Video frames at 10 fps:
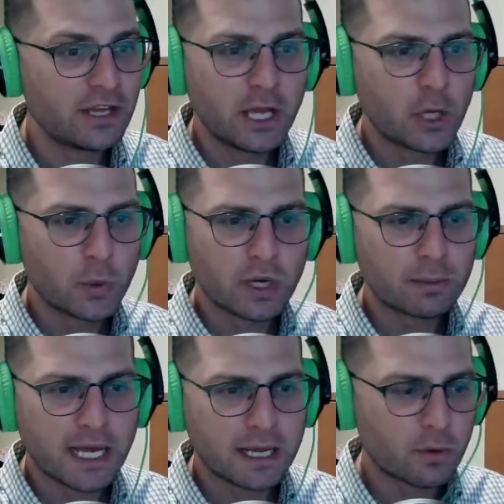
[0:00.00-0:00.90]
what
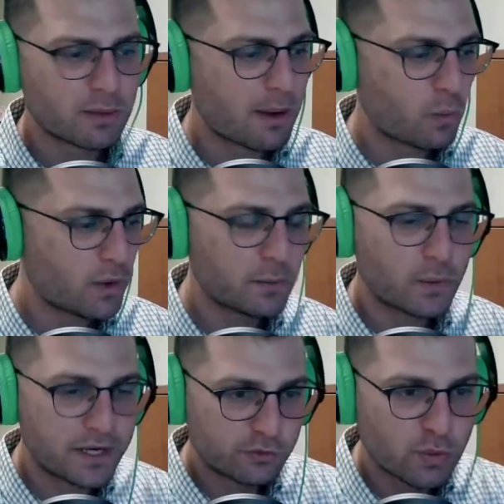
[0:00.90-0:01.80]

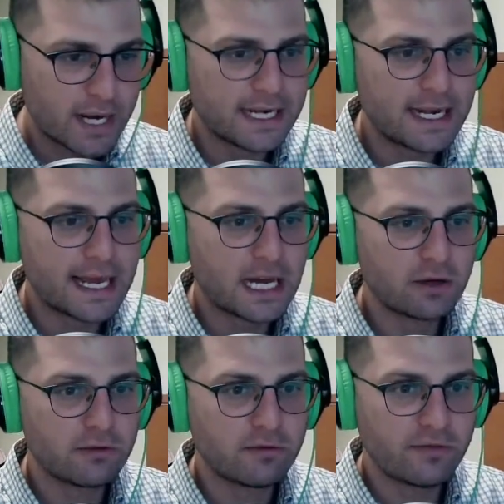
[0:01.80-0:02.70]
is right
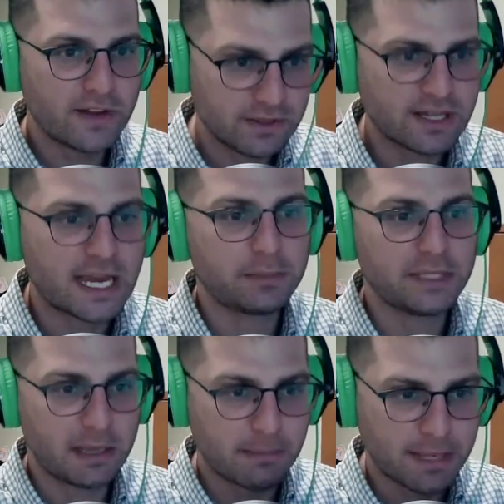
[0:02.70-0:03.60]
now very timely.
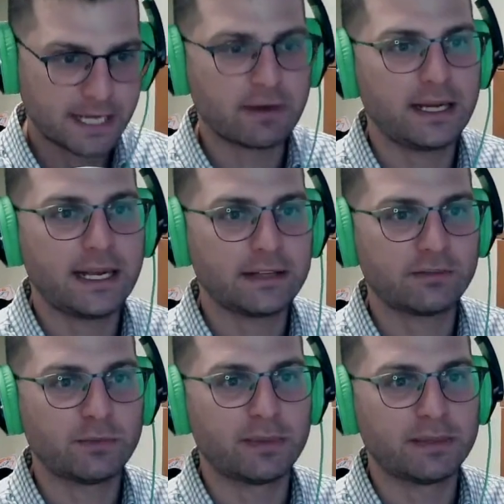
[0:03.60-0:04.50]
I'm buying right now at this moment.